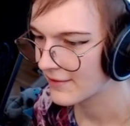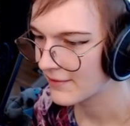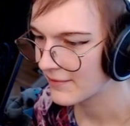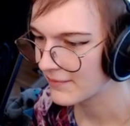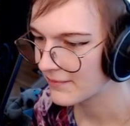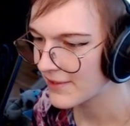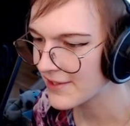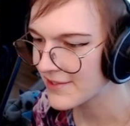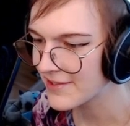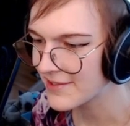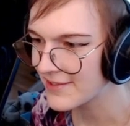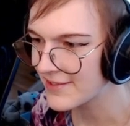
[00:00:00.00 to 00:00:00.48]

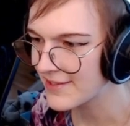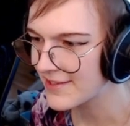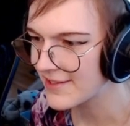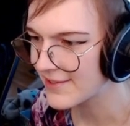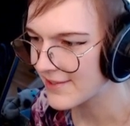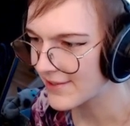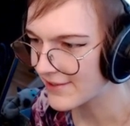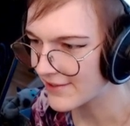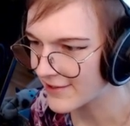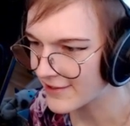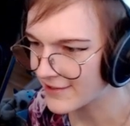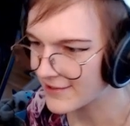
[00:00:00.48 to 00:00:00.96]
Plus it's
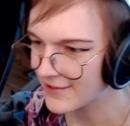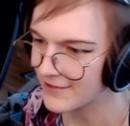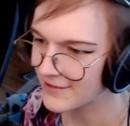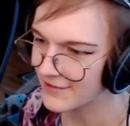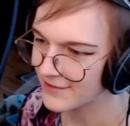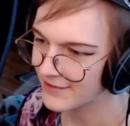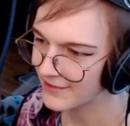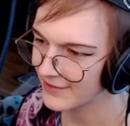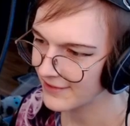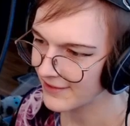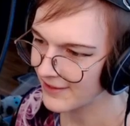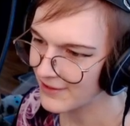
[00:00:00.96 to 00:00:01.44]
easier to do,
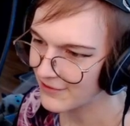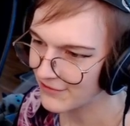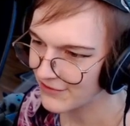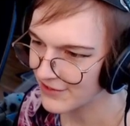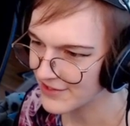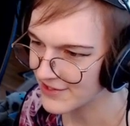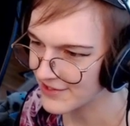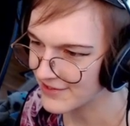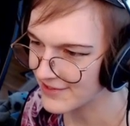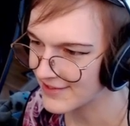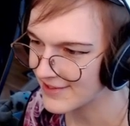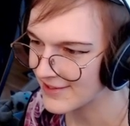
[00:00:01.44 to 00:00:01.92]
and
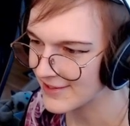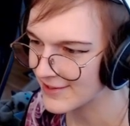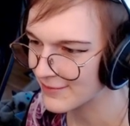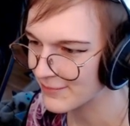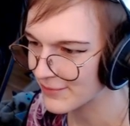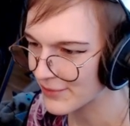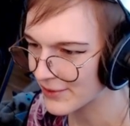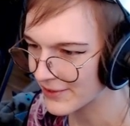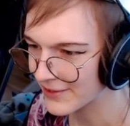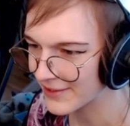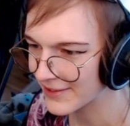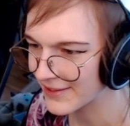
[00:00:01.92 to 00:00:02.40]
efficiency is
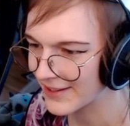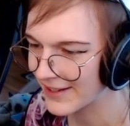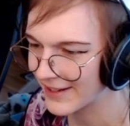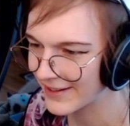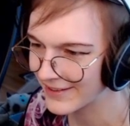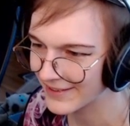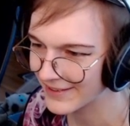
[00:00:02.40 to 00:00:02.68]
important.